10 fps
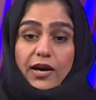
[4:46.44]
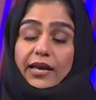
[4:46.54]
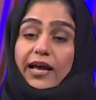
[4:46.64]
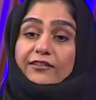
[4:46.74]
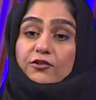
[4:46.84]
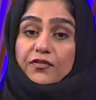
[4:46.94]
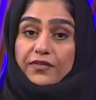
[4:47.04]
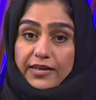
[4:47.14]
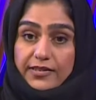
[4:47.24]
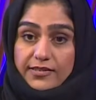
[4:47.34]
So I had to
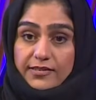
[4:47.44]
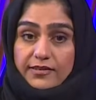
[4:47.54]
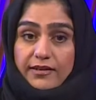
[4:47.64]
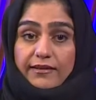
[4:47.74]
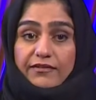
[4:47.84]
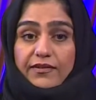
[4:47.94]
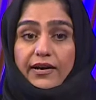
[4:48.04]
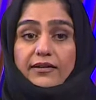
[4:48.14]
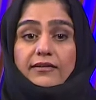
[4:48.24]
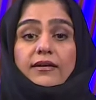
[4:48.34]
face the
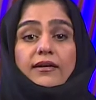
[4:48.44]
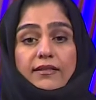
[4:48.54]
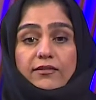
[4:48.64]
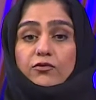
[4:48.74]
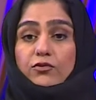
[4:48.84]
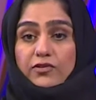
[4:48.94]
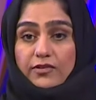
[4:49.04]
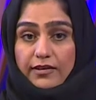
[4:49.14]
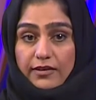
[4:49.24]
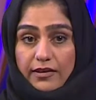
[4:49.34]
fact to
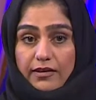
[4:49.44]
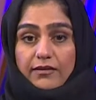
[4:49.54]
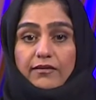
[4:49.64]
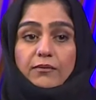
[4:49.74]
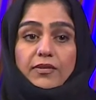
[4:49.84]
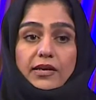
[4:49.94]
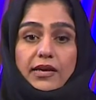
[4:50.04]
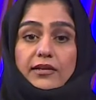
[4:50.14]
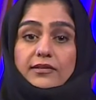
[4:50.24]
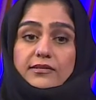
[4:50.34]
study
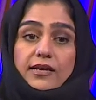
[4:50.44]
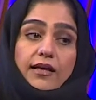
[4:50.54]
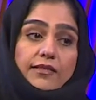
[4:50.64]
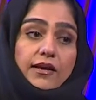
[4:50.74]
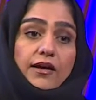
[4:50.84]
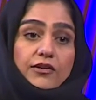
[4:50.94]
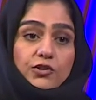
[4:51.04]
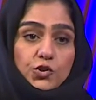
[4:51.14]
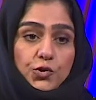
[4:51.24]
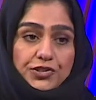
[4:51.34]
something else, and the
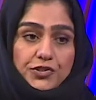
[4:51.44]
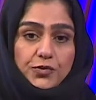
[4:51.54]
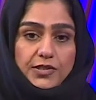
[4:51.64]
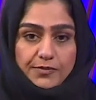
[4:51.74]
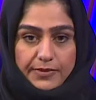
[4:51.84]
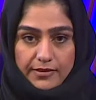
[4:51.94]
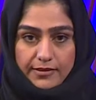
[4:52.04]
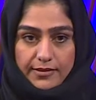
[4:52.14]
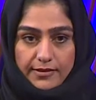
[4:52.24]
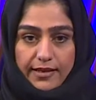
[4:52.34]
other choice was
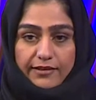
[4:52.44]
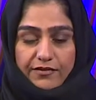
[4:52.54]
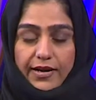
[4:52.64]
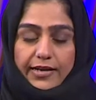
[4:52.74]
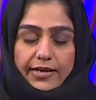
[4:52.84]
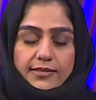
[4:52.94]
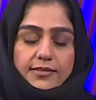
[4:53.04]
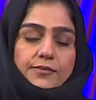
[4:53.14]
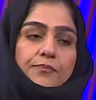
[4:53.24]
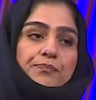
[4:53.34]
business and
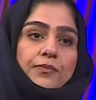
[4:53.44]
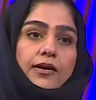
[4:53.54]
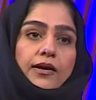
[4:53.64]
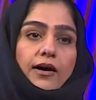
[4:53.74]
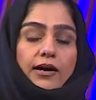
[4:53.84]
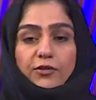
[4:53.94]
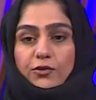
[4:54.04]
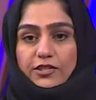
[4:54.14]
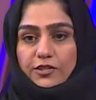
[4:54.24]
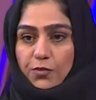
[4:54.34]
finance. I
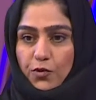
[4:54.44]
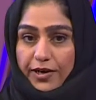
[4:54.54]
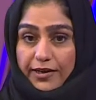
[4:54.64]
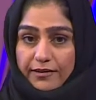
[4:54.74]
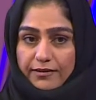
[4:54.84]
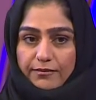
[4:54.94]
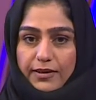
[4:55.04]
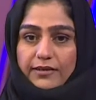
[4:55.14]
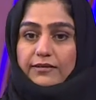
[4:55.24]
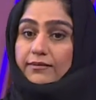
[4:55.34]
thought it's boring,
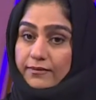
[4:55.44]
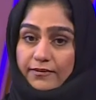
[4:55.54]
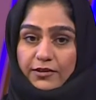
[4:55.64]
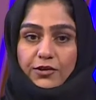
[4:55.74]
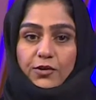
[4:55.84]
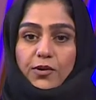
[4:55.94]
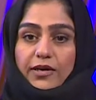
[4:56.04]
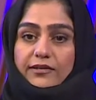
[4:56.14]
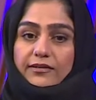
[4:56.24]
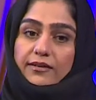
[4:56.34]
but you know
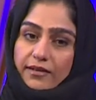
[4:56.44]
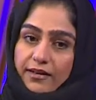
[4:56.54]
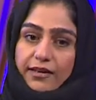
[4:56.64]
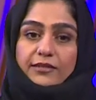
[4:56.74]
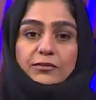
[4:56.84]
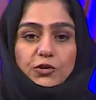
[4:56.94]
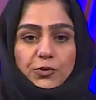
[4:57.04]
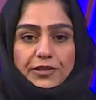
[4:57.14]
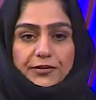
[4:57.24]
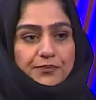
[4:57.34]
what? Let me
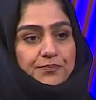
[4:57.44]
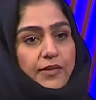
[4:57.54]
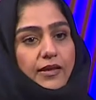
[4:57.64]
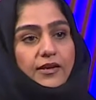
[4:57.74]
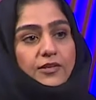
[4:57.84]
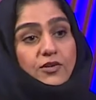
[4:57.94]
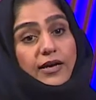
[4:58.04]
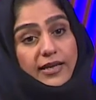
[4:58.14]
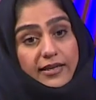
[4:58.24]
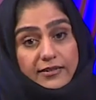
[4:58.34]
do it.
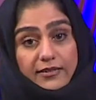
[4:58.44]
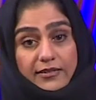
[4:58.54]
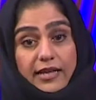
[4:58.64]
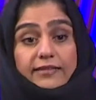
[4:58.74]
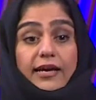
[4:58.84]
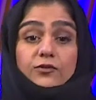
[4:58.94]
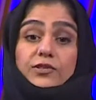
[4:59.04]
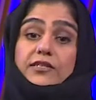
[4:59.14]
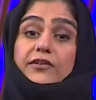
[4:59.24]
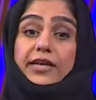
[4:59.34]
So I entered, and
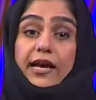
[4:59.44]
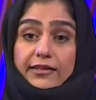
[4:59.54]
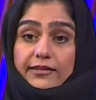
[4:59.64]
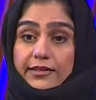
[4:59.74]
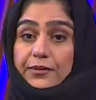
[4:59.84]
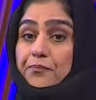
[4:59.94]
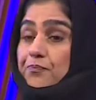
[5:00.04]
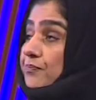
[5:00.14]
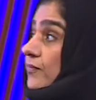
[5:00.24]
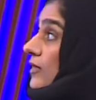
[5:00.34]
that was the reality.